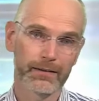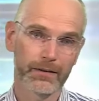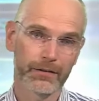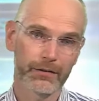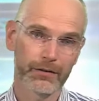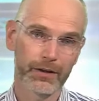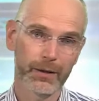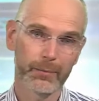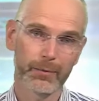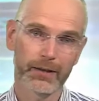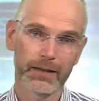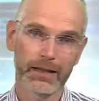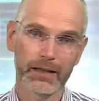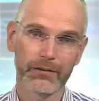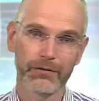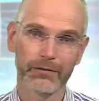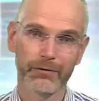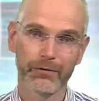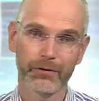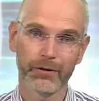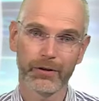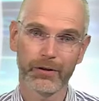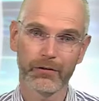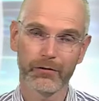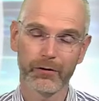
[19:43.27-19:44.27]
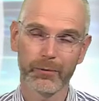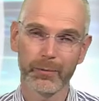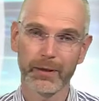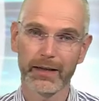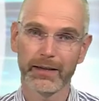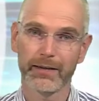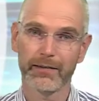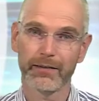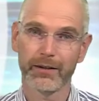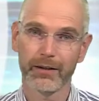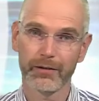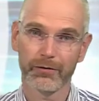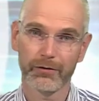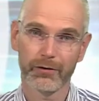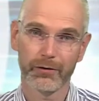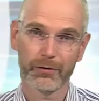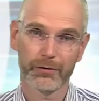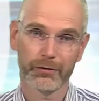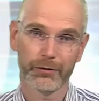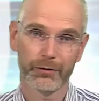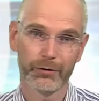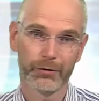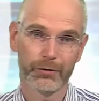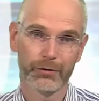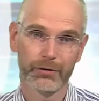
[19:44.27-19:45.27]
does the application recover by itself, or
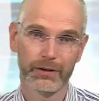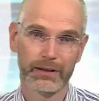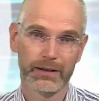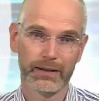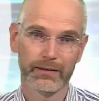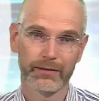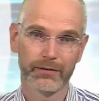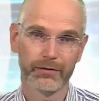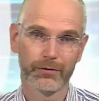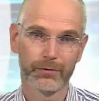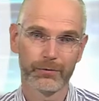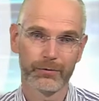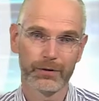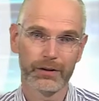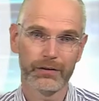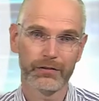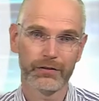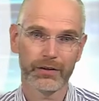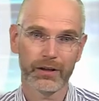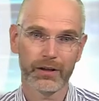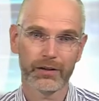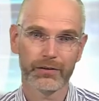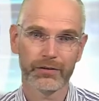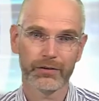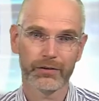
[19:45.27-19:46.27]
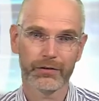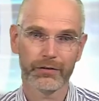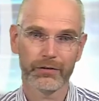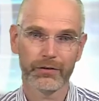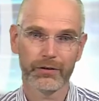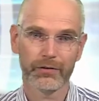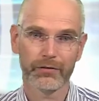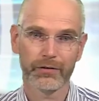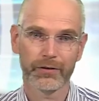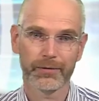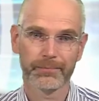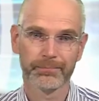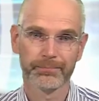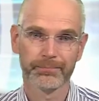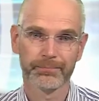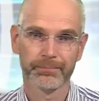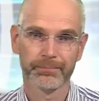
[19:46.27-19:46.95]
do you need to restart your server?